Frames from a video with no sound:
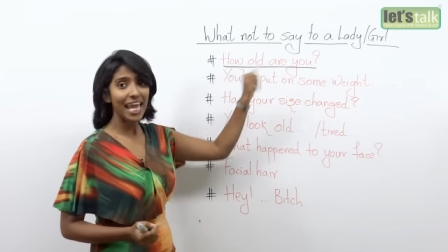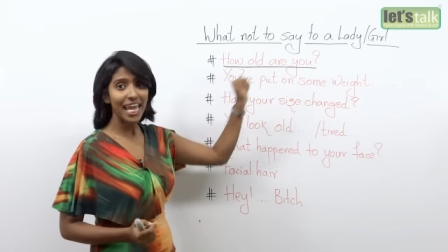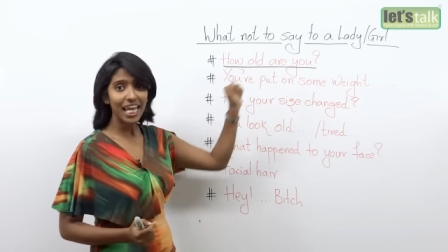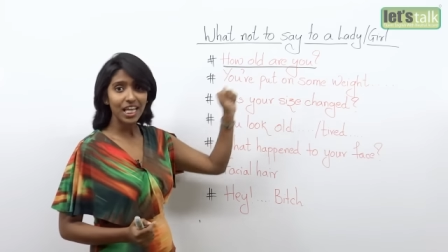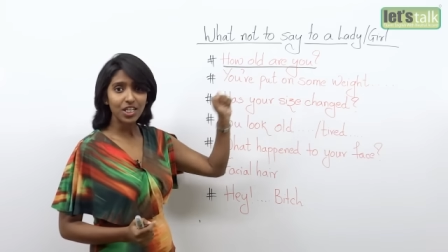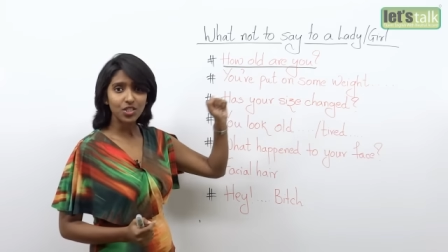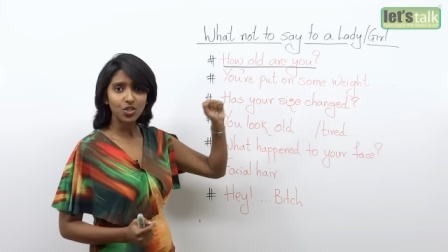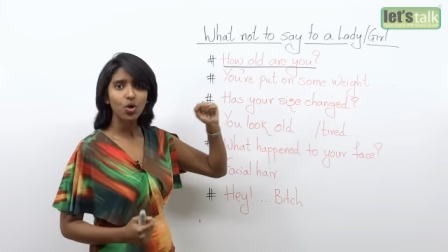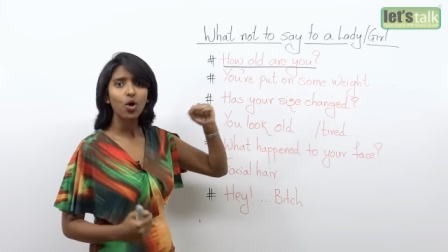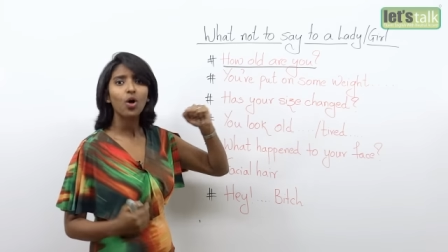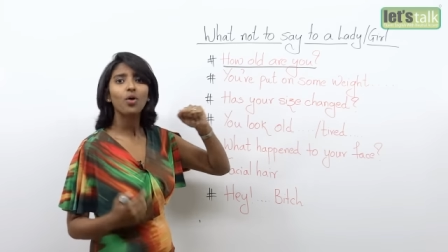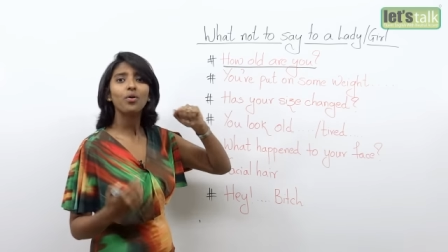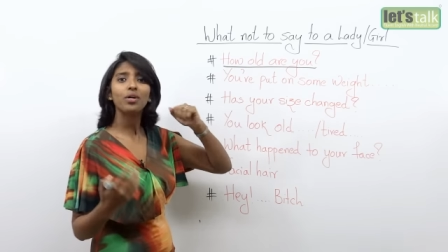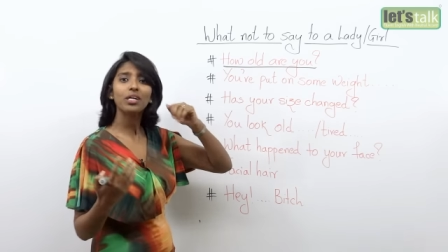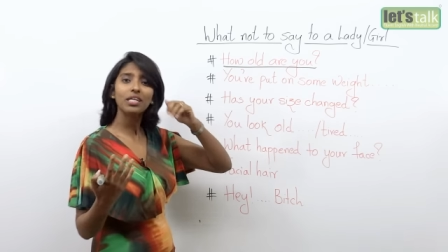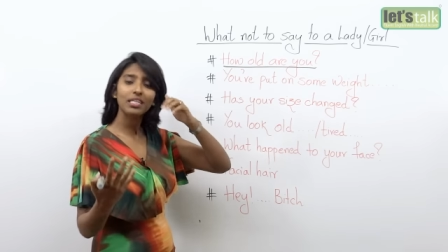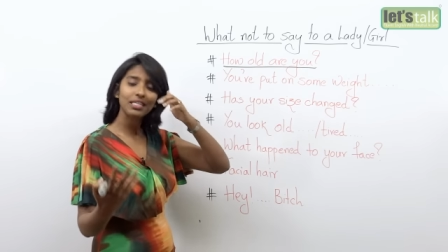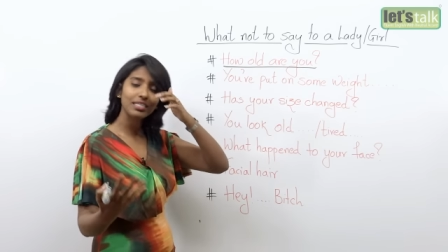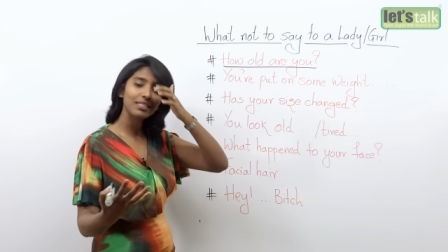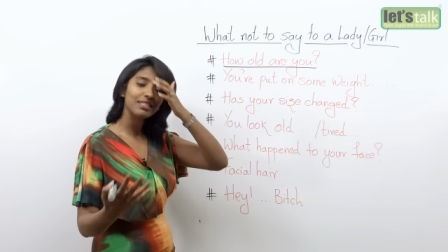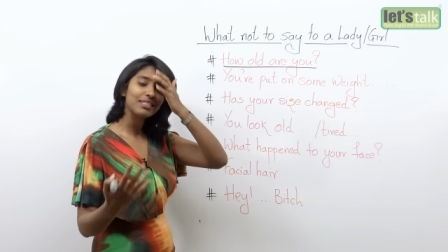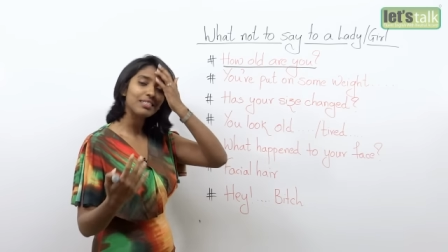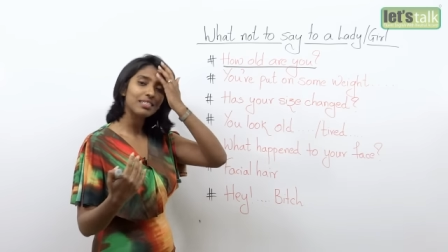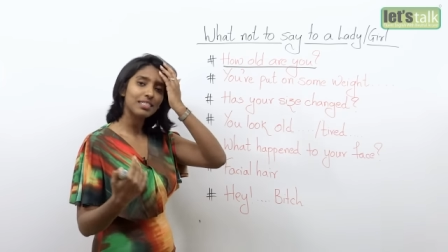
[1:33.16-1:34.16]
age or a
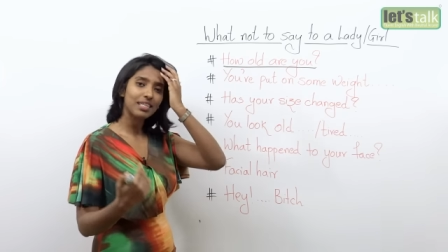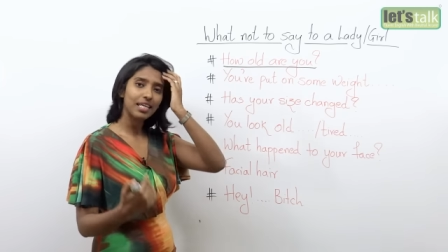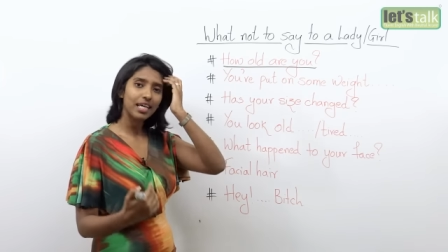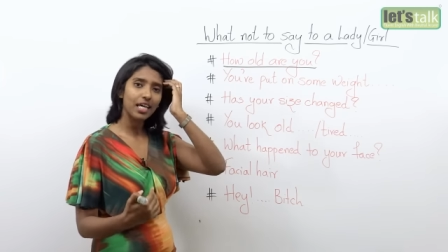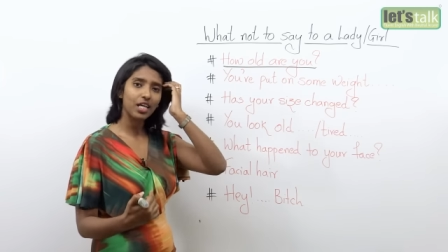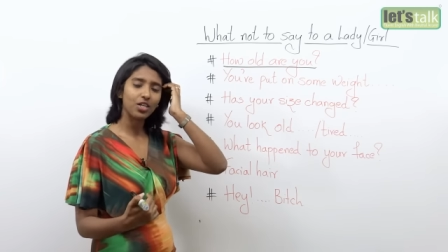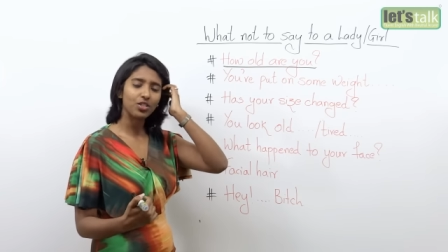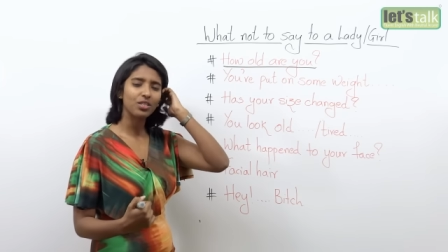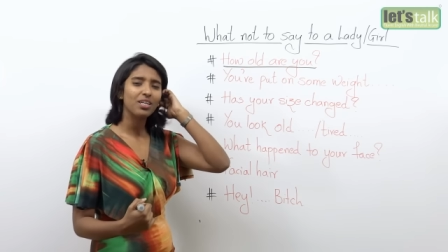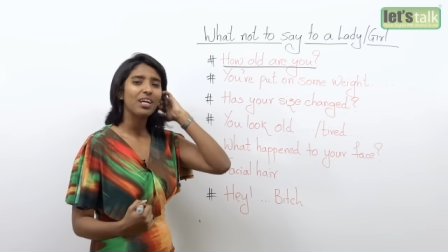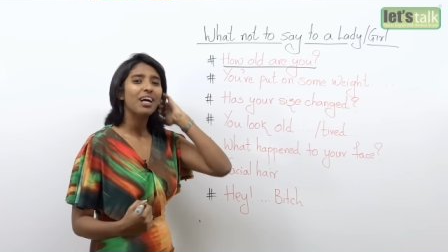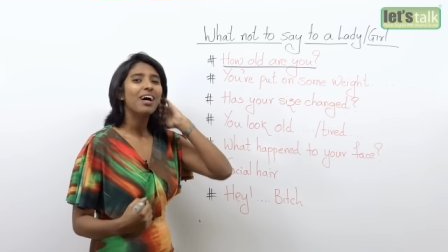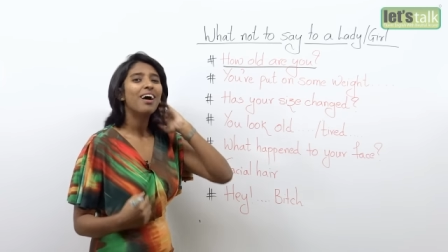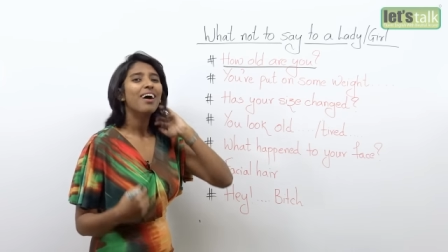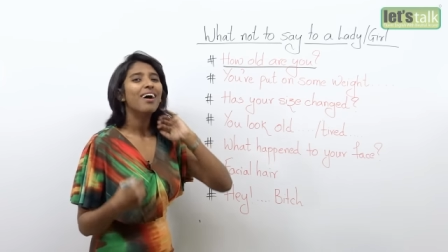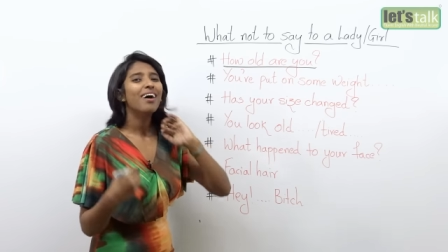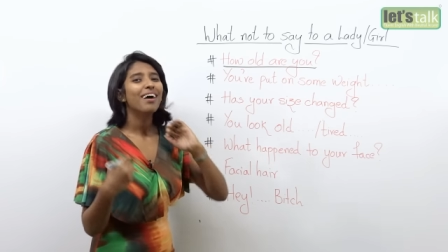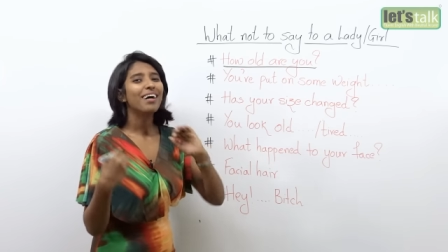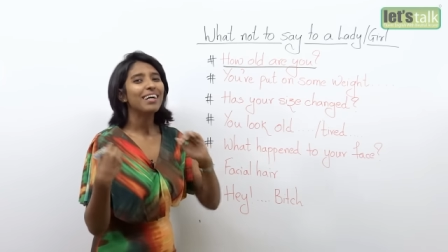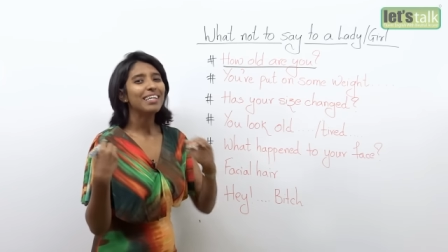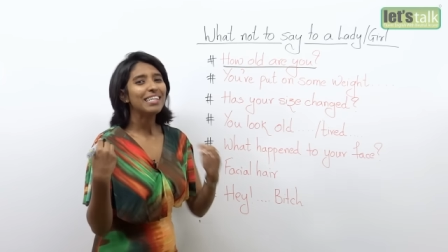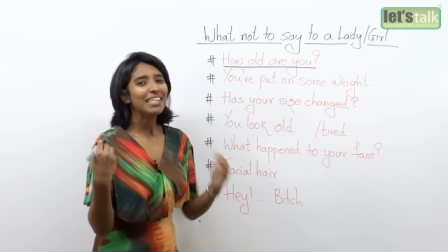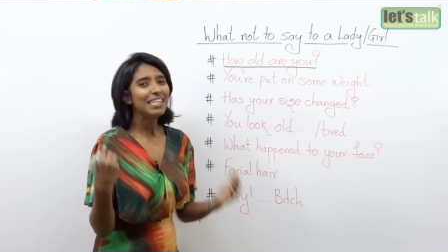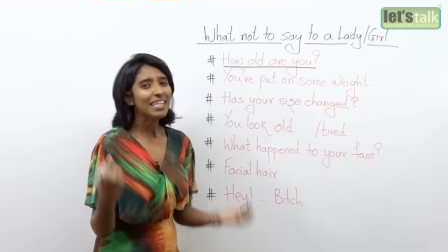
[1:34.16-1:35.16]
girl's age,
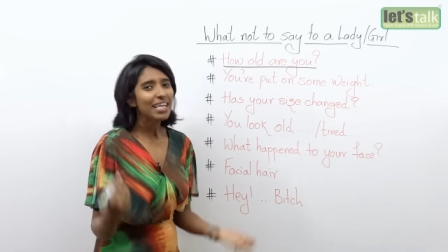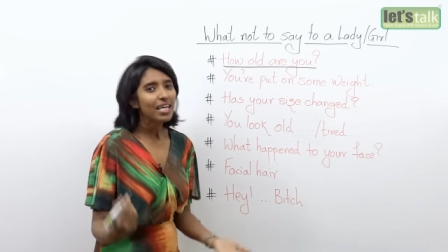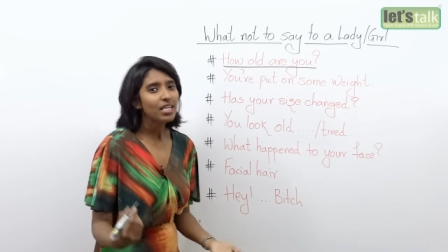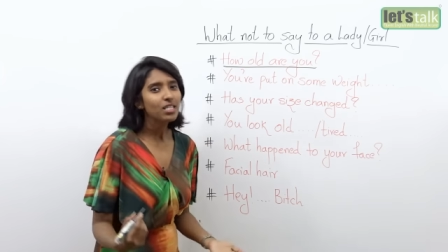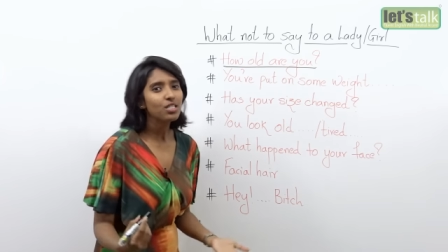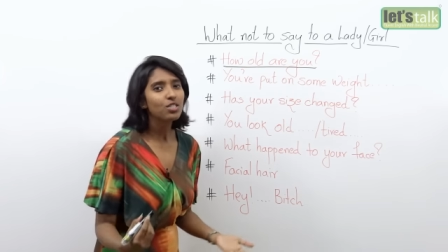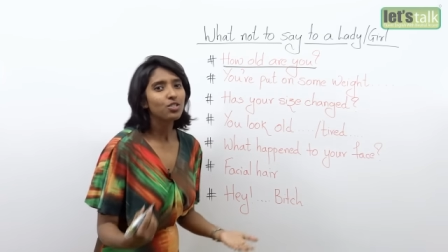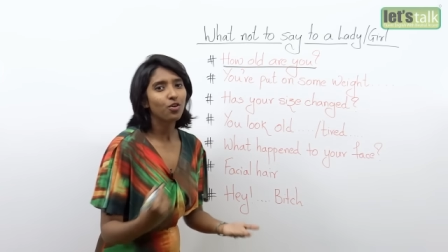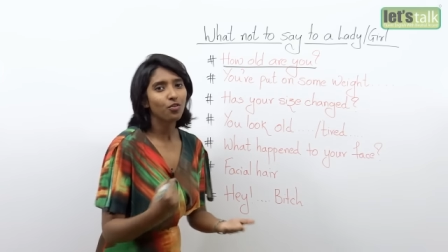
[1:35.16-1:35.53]
unless